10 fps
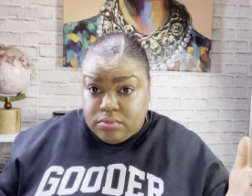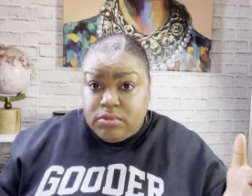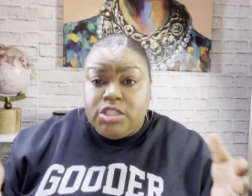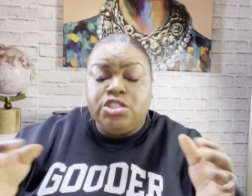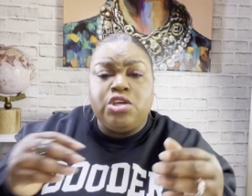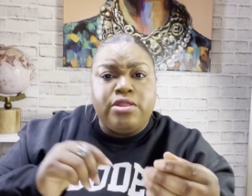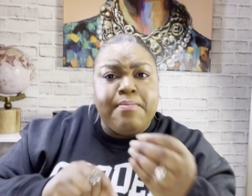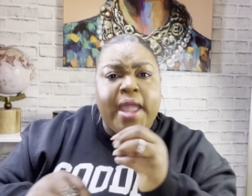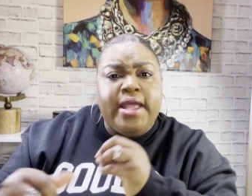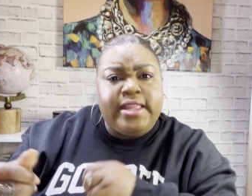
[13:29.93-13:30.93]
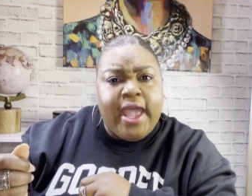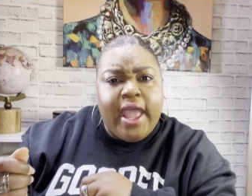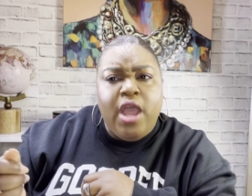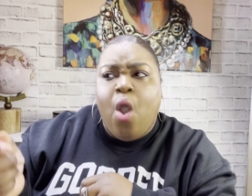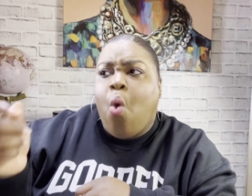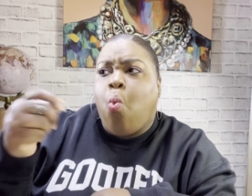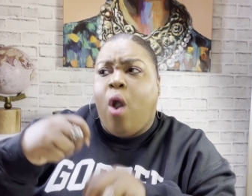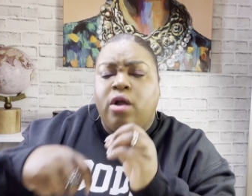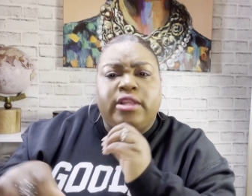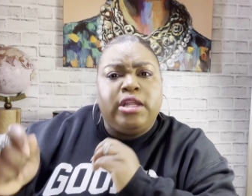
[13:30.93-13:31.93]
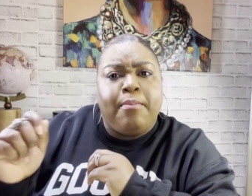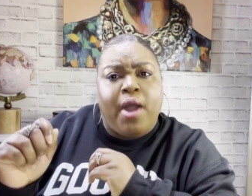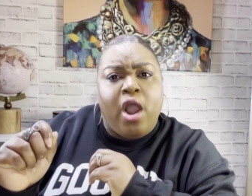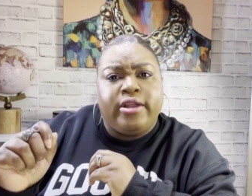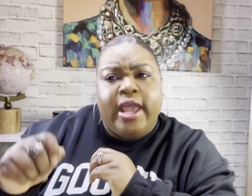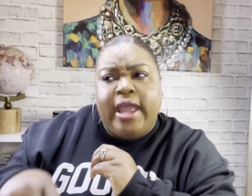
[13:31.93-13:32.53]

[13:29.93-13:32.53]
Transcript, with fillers: So the man that walked in a bar that